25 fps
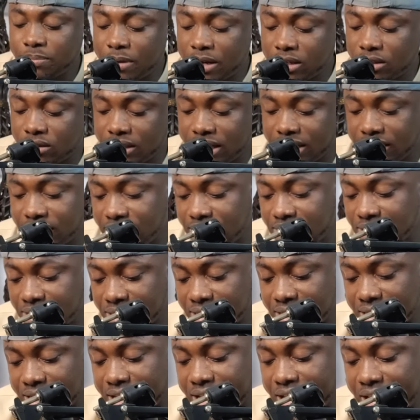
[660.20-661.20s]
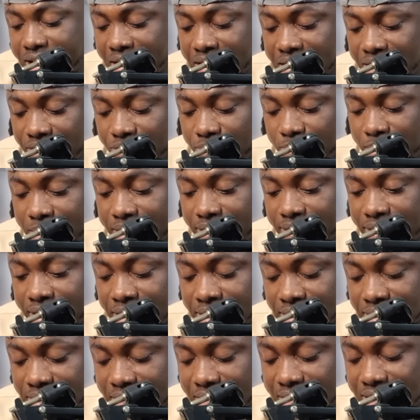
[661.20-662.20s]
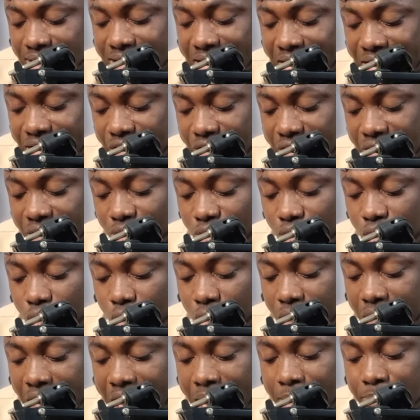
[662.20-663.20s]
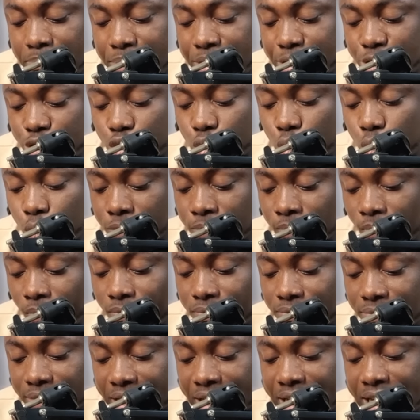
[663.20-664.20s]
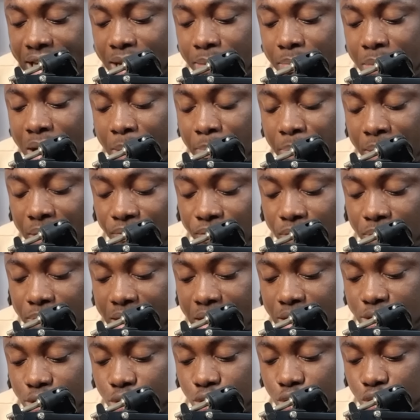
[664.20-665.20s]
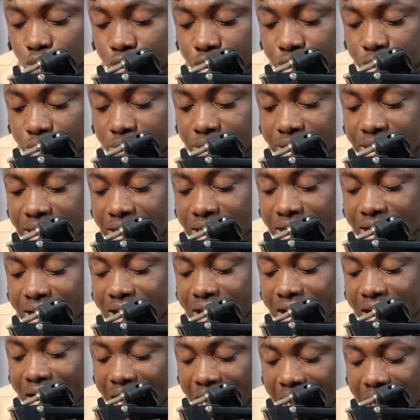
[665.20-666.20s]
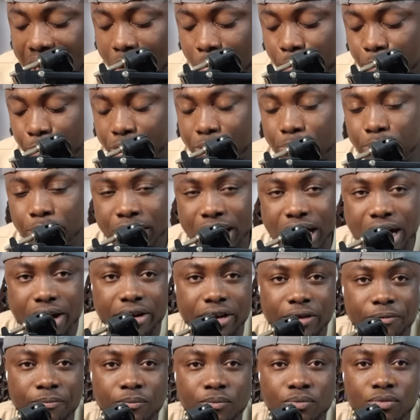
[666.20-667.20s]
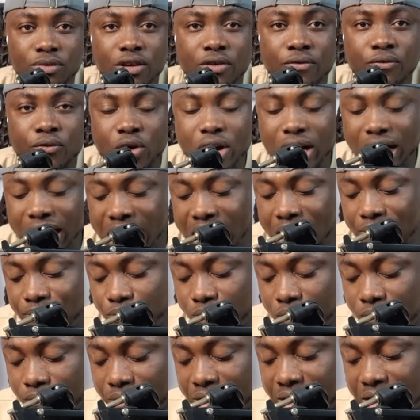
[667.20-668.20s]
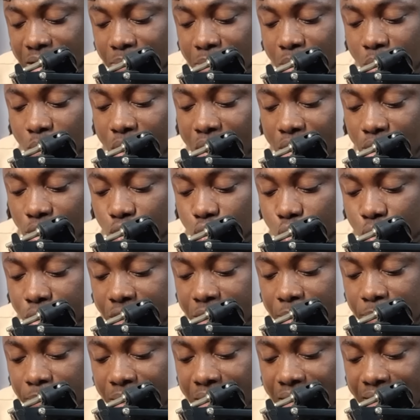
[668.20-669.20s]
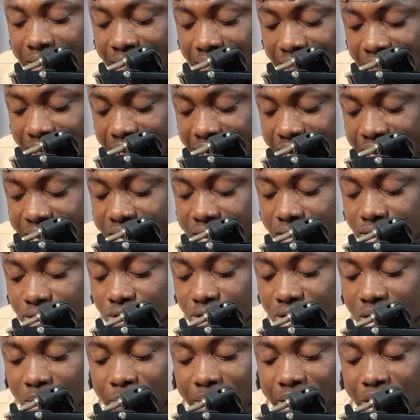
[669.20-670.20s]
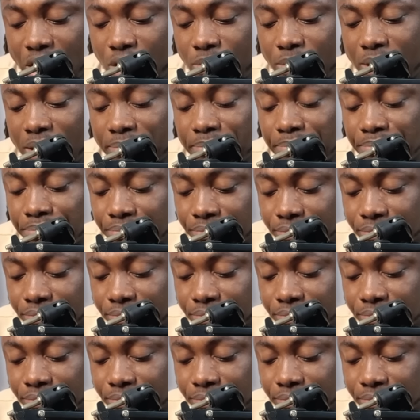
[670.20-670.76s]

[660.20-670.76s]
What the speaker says: part of the season, and everybody thinks that he can go on and be sold in there. But apart from that, also Chelsea are preparing for a life of a number one goalkeeper in there to come and help them